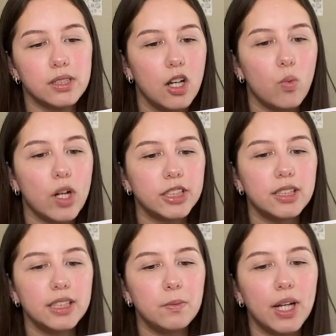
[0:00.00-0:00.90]
watching the
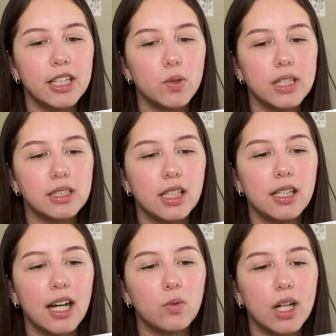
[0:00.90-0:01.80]
sea break into a sudden
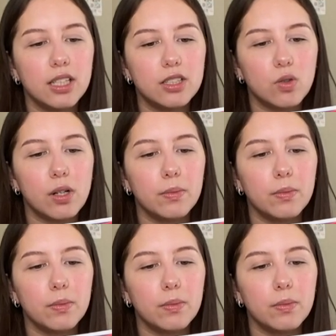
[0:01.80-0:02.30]
and reckless storm.